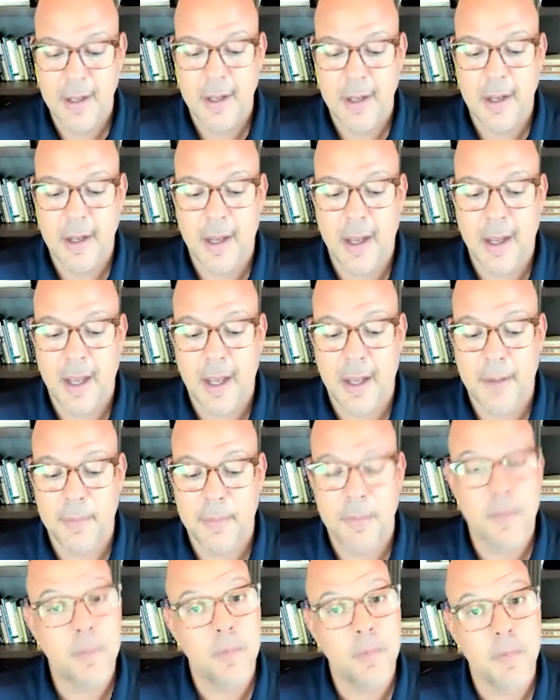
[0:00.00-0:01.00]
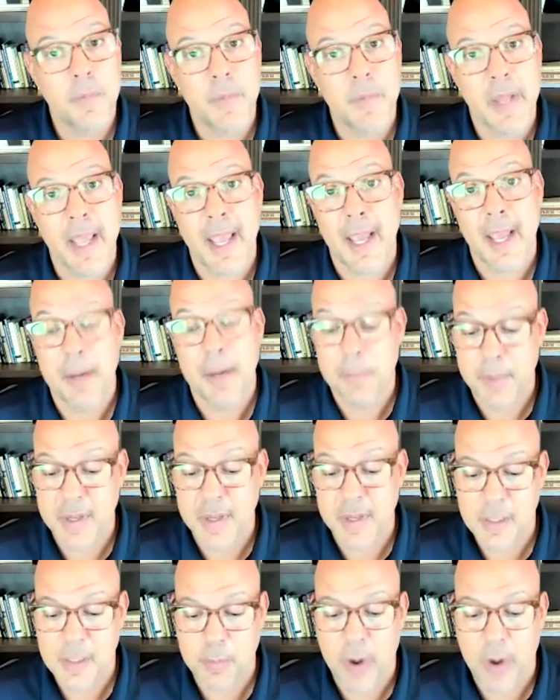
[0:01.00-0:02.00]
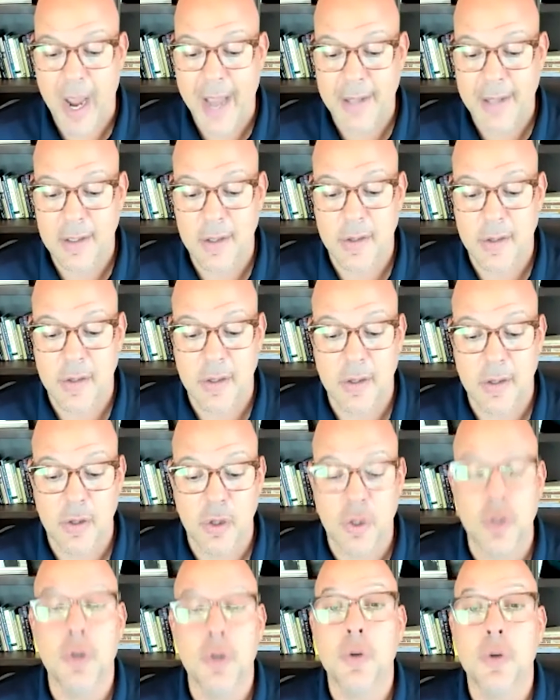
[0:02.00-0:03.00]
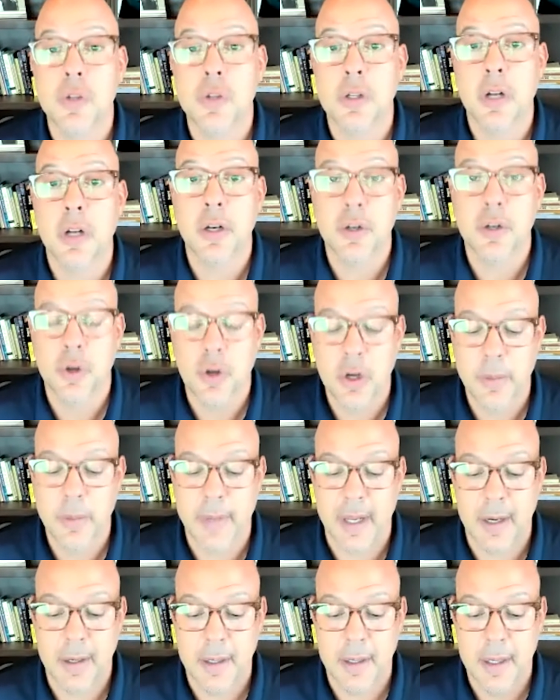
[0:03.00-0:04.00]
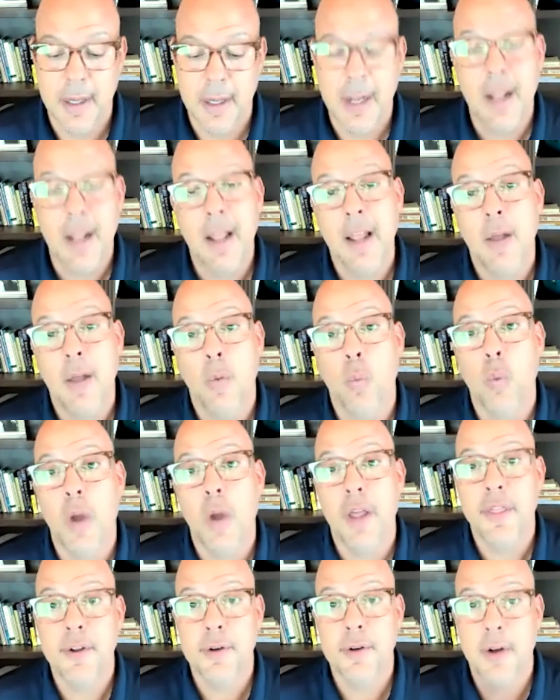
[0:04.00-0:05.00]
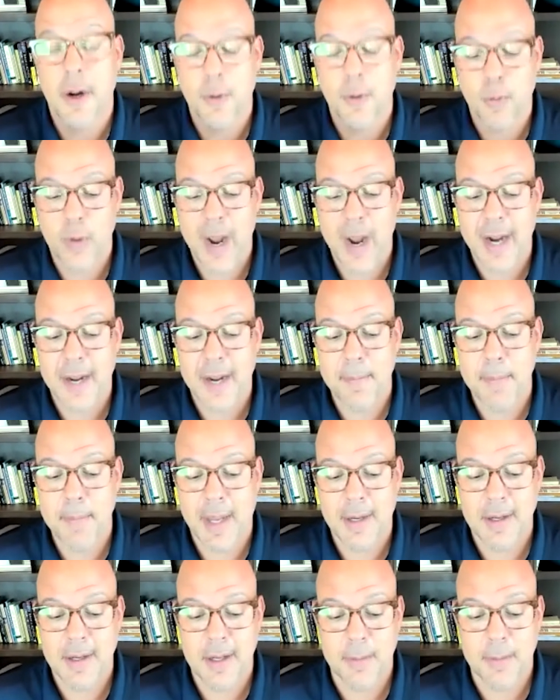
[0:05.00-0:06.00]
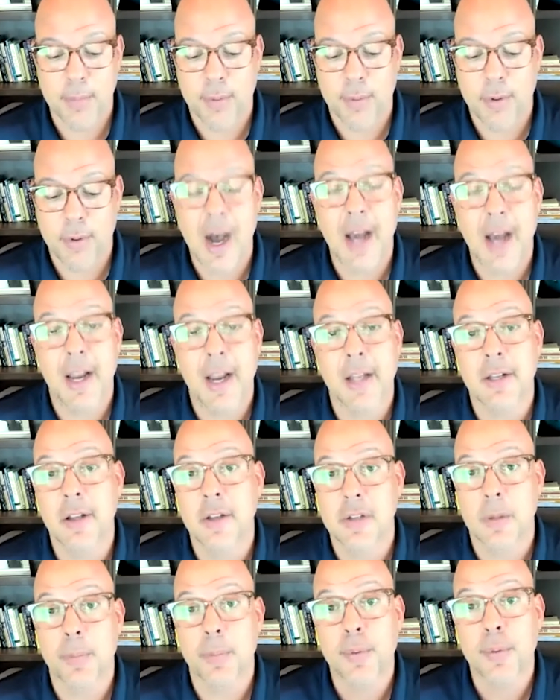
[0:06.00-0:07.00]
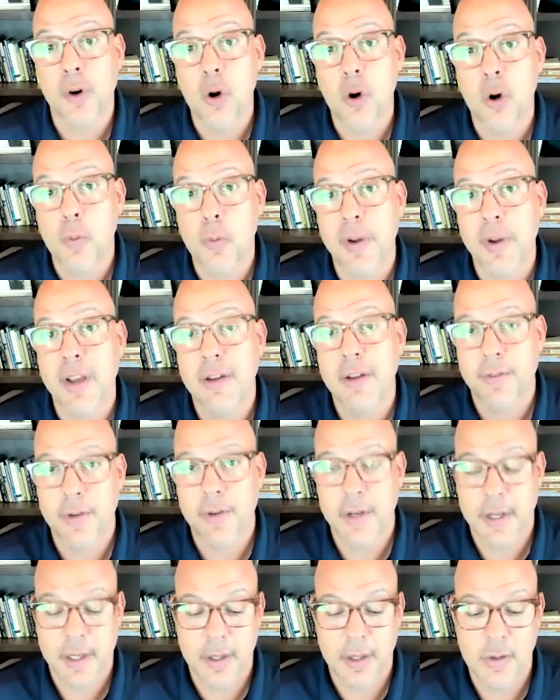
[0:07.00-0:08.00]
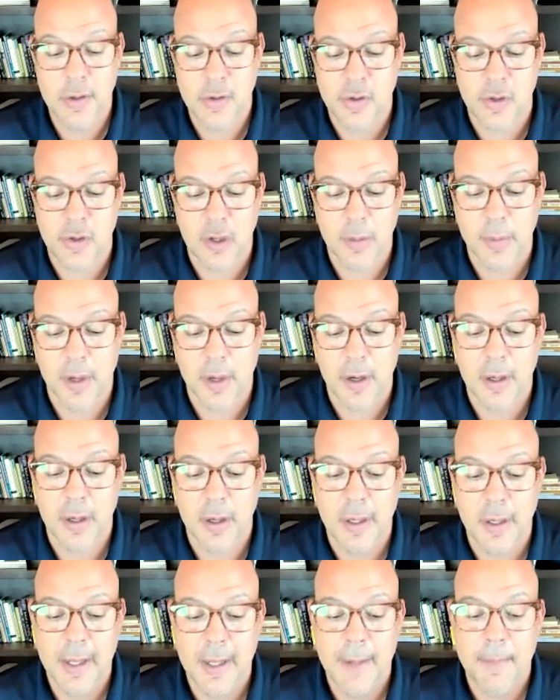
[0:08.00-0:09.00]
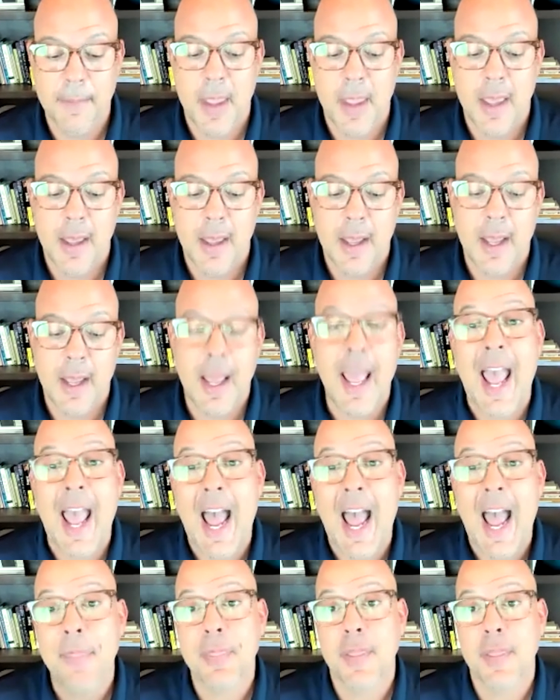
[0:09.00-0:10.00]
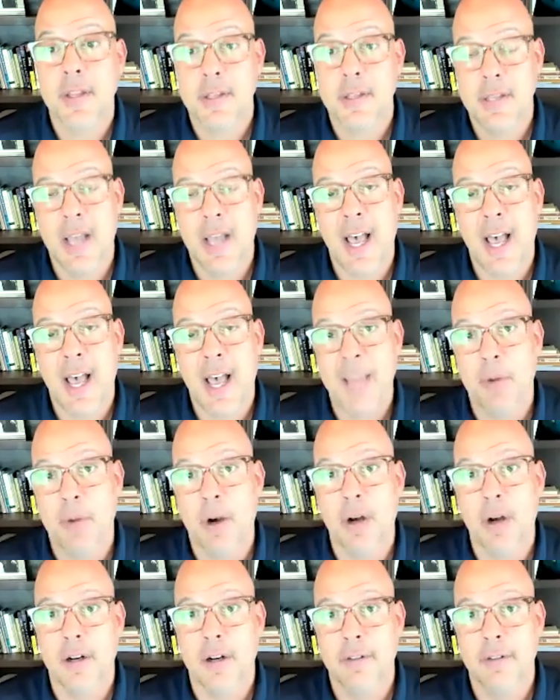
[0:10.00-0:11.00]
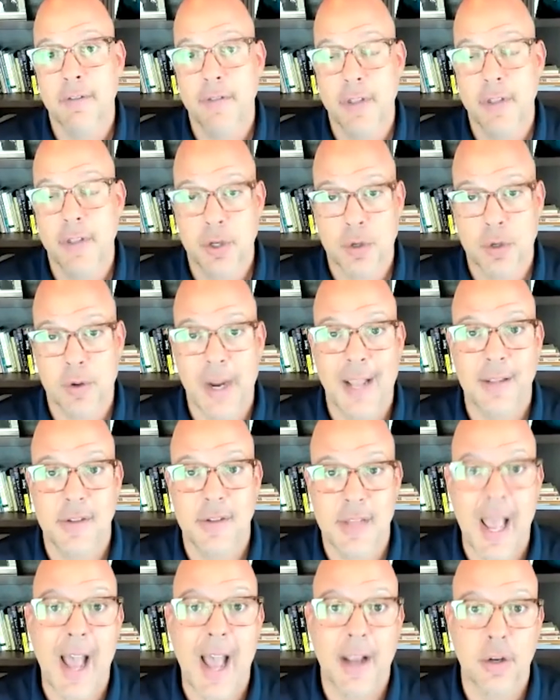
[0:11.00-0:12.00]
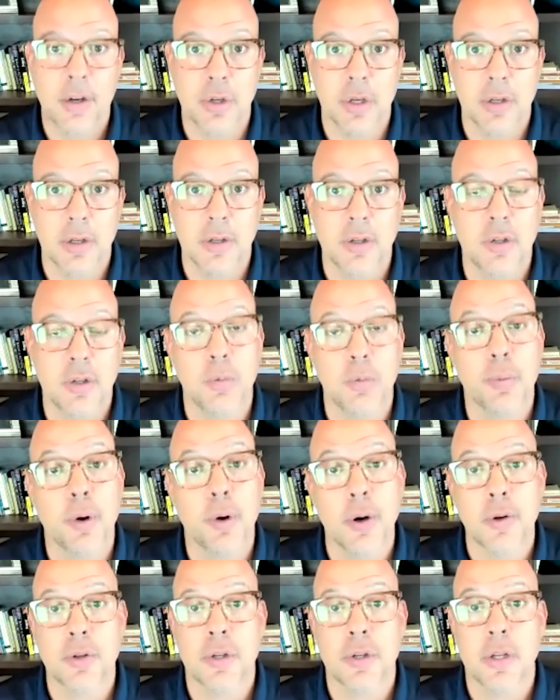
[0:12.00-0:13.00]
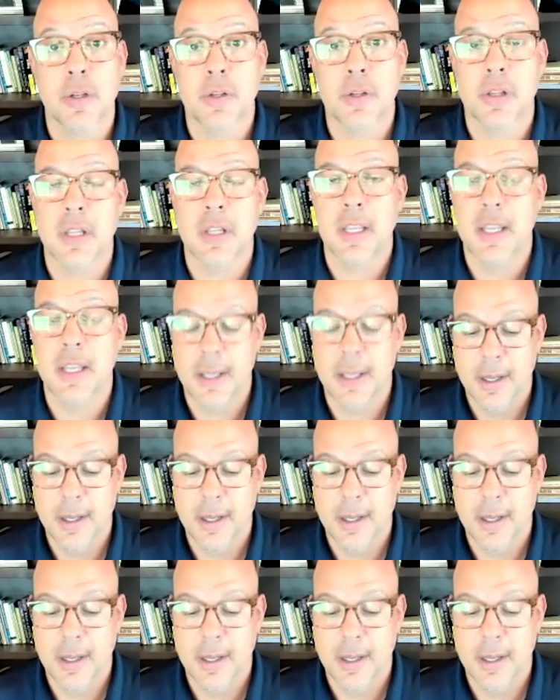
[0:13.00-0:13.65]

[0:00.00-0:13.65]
and business practices used to determine whether a recommended product is appropriate for a consumer at the time of the transaction to purchase the